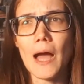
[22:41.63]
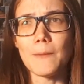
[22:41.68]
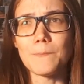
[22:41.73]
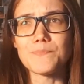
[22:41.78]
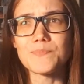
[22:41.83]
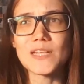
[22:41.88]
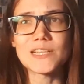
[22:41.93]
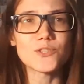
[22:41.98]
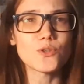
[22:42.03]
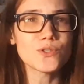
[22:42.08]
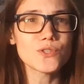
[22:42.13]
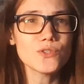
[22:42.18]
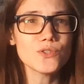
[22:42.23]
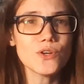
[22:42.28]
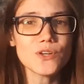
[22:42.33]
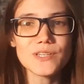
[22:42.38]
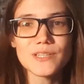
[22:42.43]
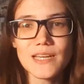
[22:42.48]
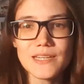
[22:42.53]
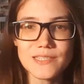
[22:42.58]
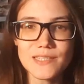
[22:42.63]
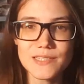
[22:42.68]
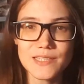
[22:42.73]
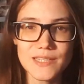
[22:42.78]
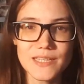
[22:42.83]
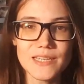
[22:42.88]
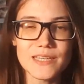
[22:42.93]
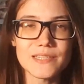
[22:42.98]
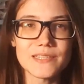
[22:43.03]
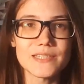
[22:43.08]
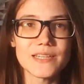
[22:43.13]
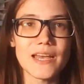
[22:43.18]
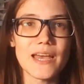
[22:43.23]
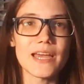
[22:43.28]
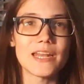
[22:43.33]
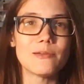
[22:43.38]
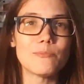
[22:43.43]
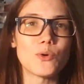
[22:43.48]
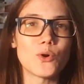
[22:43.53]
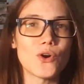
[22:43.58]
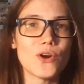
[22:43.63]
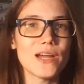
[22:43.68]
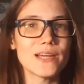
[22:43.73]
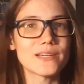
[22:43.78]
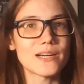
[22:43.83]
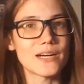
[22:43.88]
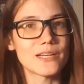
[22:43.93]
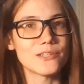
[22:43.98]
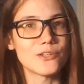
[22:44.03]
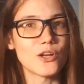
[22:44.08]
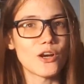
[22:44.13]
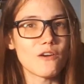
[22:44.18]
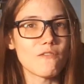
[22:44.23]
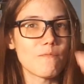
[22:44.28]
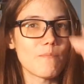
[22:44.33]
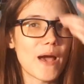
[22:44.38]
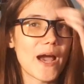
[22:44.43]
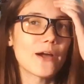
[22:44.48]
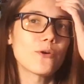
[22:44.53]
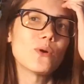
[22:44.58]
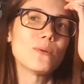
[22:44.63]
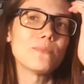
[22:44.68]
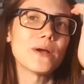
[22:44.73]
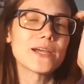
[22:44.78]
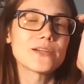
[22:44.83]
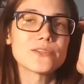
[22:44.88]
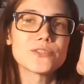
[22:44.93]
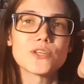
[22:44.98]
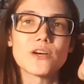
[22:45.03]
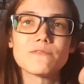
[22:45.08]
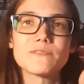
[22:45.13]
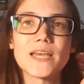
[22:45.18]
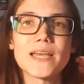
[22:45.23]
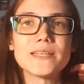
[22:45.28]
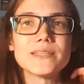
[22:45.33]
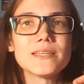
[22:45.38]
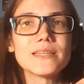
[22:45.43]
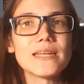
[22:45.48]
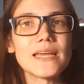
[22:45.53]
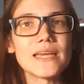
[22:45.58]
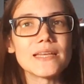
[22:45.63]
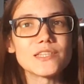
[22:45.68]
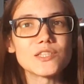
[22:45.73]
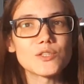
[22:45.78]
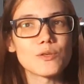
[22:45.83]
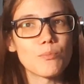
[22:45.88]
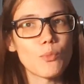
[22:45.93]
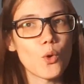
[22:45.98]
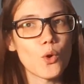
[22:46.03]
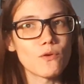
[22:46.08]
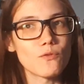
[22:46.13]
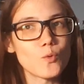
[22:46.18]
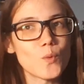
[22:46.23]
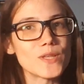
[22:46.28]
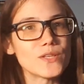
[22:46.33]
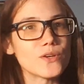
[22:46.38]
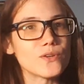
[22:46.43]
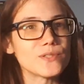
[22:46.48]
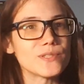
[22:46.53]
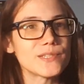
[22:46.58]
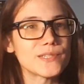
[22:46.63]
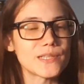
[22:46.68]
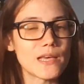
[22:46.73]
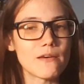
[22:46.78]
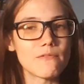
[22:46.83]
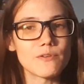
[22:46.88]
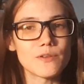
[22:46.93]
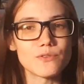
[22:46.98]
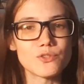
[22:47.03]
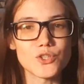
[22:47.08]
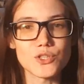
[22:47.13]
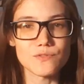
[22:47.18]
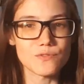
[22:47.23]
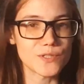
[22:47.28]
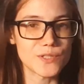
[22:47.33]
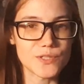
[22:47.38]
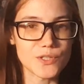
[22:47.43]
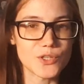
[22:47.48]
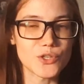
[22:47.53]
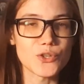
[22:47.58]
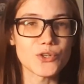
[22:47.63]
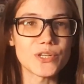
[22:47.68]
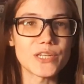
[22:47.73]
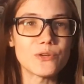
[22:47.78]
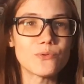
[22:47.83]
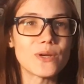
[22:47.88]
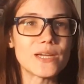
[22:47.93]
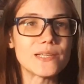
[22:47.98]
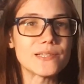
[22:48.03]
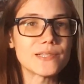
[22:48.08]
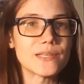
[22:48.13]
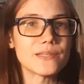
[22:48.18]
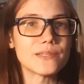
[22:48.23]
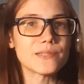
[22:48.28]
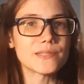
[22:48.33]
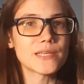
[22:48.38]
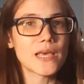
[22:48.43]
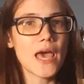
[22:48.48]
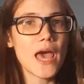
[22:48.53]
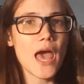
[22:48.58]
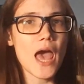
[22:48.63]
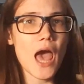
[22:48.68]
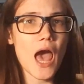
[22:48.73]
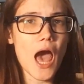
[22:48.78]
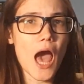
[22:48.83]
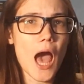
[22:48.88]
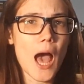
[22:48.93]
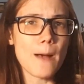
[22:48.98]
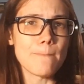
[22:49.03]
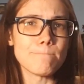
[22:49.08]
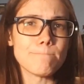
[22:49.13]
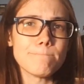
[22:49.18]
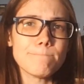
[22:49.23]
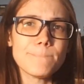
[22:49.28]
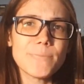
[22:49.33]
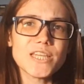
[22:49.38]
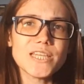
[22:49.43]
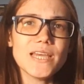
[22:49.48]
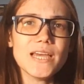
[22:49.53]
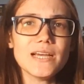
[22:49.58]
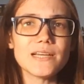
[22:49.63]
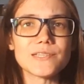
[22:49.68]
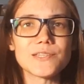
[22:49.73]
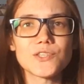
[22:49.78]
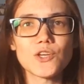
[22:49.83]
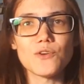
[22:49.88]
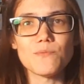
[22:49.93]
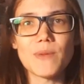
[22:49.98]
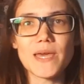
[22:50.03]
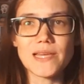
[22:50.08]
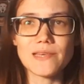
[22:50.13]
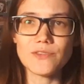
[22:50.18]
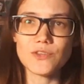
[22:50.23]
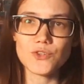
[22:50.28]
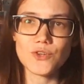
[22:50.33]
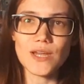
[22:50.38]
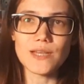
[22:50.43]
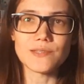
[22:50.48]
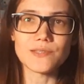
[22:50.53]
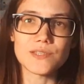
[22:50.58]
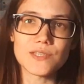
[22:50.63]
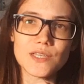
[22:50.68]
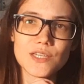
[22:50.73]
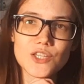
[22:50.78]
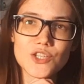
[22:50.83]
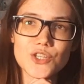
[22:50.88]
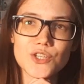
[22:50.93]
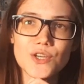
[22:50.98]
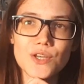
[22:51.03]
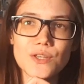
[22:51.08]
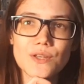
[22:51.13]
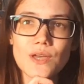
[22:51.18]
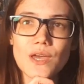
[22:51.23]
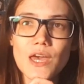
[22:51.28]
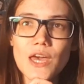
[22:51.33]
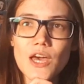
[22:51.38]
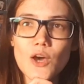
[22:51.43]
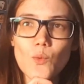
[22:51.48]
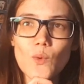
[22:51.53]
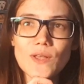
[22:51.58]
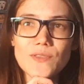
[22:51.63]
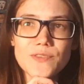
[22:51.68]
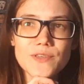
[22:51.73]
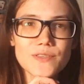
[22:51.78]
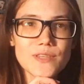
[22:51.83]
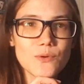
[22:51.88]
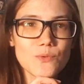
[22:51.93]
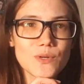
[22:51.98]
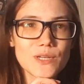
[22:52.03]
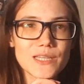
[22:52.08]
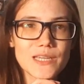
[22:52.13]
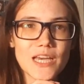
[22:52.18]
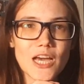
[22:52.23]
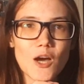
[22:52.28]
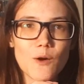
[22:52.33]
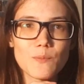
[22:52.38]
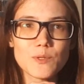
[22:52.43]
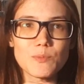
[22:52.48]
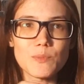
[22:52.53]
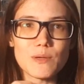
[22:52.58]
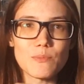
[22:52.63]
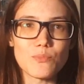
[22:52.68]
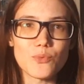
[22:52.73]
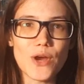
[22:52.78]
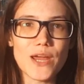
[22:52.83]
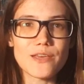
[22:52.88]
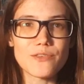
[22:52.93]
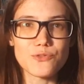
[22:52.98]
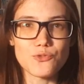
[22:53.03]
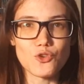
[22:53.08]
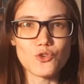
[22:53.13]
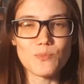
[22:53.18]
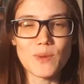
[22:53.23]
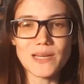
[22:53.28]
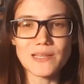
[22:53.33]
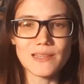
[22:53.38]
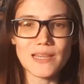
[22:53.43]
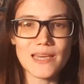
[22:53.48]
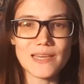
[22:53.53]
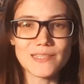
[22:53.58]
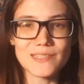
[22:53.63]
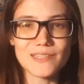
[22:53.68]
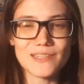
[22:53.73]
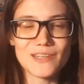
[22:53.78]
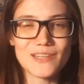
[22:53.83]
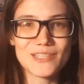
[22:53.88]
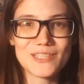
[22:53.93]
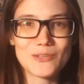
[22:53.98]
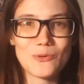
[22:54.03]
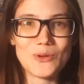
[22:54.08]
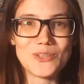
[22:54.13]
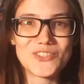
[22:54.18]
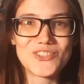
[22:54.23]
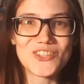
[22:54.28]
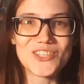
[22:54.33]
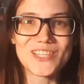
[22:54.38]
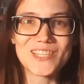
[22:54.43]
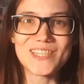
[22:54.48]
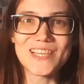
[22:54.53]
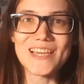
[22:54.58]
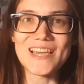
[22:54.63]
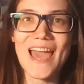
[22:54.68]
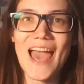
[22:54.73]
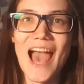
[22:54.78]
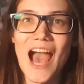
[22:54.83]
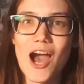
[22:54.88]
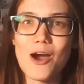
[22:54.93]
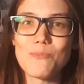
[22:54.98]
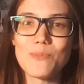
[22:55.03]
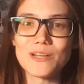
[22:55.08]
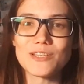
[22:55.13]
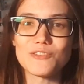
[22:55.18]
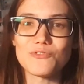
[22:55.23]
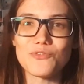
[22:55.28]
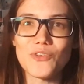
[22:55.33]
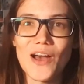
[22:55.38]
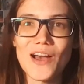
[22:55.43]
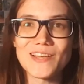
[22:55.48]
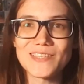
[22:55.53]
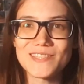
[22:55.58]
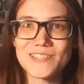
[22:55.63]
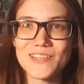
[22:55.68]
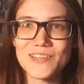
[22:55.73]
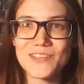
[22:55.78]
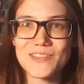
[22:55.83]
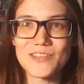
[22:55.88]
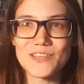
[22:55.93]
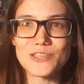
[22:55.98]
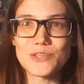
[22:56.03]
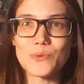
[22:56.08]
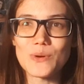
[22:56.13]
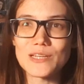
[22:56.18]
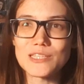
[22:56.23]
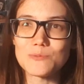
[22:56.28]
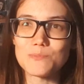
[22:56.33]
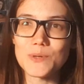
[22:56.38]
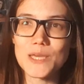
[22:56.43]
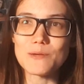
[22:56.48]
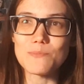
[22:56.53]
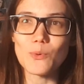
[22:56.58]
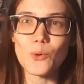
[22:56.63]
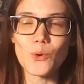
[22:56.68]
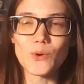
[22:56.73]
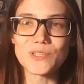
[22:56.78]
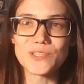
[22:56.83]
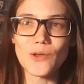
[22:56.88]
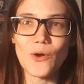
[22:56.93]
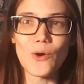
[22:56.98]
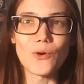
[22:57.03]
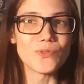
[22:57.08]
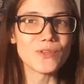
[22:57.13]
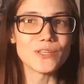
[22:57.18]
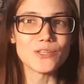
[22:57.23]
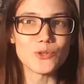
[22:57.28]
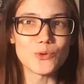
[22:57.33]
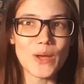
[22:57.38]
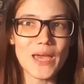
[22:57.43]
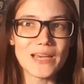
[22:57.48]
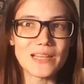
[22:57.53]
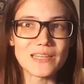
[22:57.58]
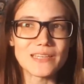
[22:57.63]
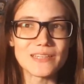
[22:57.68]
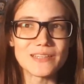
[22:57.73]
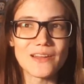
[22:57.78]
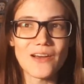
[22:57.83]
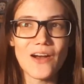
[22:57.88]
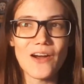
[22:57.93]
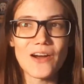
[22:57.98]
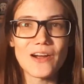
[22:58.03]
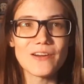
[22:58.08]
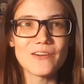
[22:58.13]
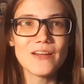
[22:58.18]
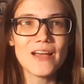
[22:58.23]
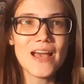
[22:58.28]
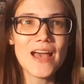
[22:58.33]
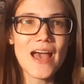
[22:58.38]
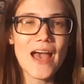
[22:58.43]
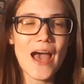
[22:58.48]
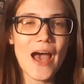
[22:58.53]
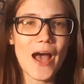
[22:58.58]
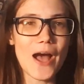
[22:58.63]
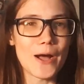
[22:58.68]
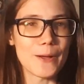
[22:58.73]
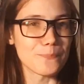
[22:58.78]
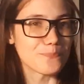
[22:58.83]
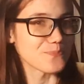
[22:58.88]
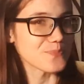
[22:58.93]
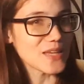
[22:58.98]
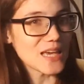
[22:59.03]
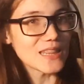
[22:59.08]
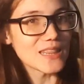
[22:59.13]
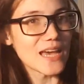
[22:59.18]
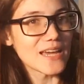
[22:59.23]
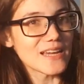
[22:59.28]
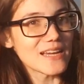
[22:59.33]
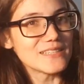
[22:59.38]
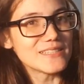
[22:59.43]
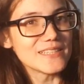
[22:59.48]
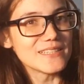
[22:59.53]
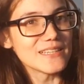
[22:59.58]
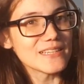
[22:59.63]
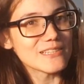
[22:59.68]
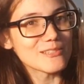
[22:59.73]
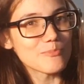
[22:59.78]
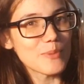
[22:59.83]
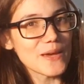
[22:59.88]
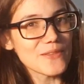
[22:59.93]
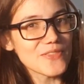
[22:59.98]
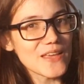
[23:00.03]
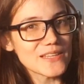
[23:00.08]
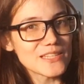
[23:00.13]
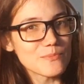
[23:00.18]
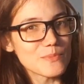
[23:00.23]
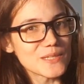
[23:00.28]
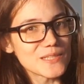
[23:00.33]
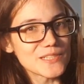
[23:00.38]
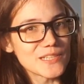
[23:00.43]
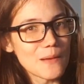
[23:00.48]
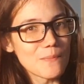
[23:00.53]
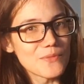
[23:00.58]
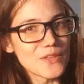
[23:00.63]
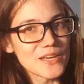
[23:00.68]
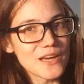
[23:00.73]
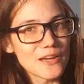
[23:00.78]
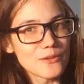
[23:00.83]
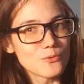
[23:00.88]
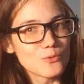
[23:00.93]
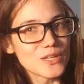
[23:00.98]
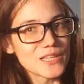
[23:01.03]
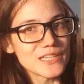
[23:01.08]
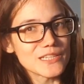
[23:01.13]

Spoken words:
It's also not connected to the internet anymore. I cut it off back when Microsoft ended its support for Windows 7 just for security reasons. But yeah, so making the transition, one thing that really helped me break through my laziness was just seeing how much faster the USB ports on the new Alien are. Like, I didn't expect that to be something I'd really